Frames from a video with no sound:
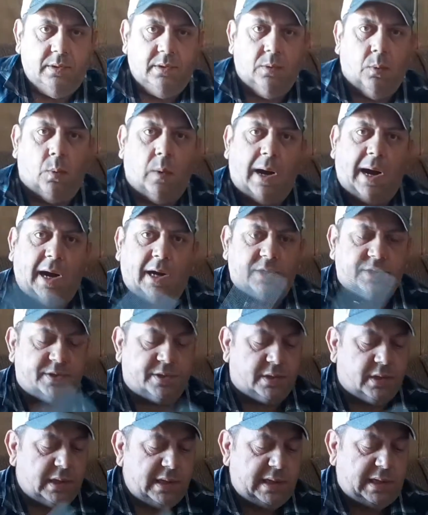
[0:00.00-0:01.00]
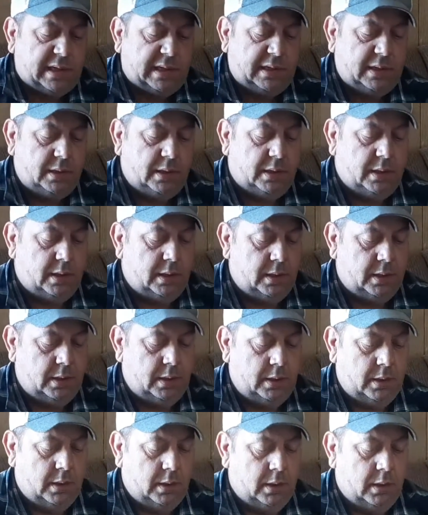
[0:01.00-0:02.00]
the wire screen
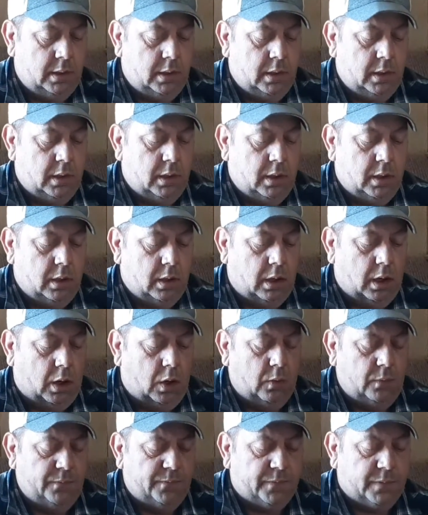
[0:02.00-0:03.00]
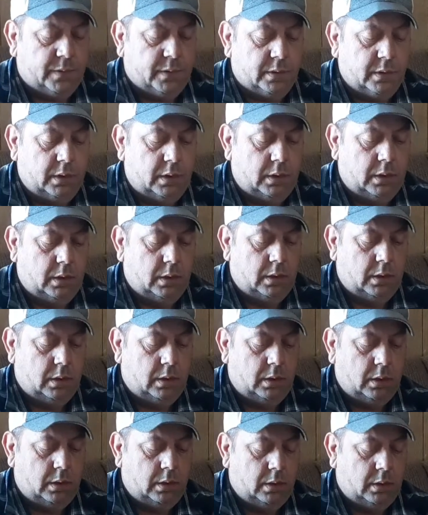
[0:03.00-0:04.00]
over,
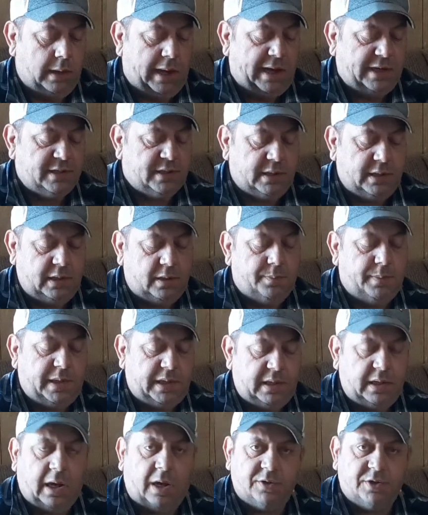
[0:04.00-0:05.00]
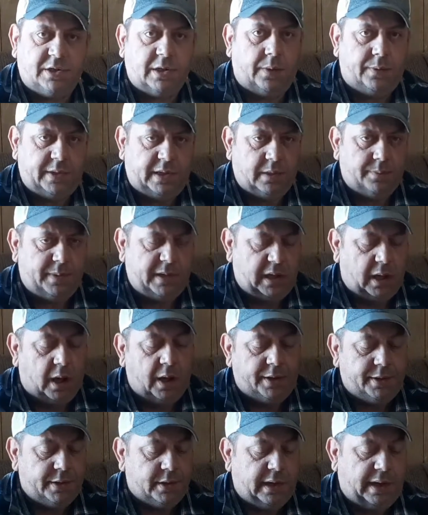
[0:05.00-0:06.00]
actually it'll be, I'll show you, it'll be
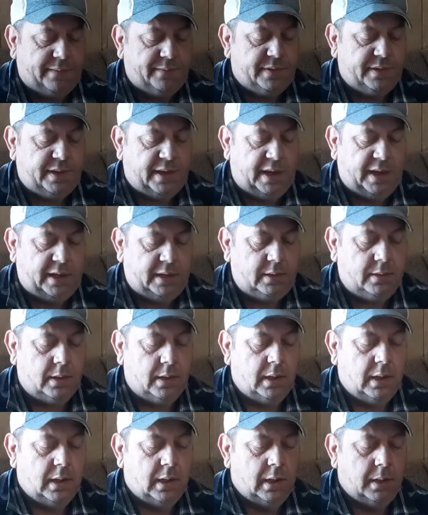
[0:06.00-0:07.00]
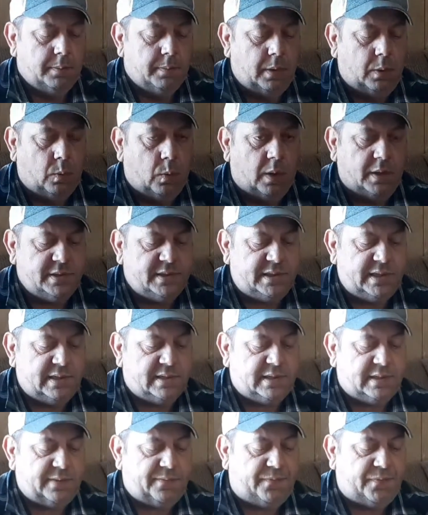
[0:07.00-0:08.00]
under everything. But once
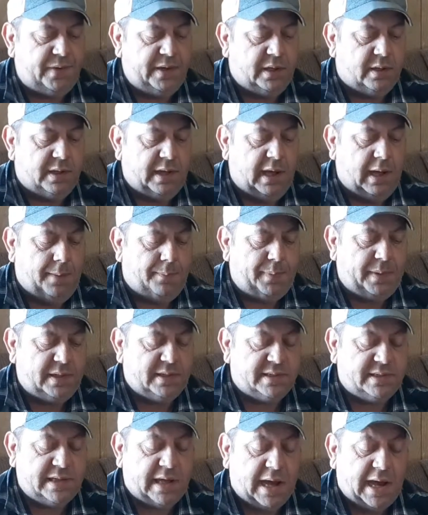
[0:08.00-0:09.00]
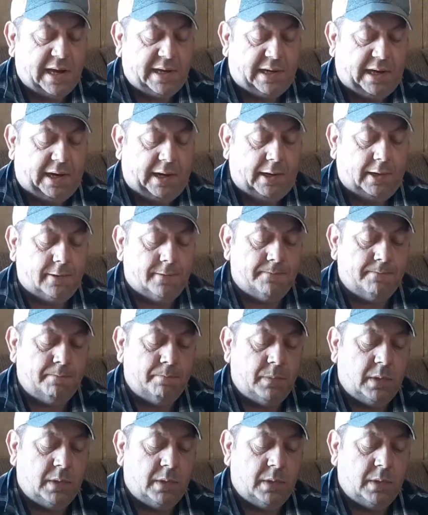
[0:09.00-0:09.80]
it's filled up inside there,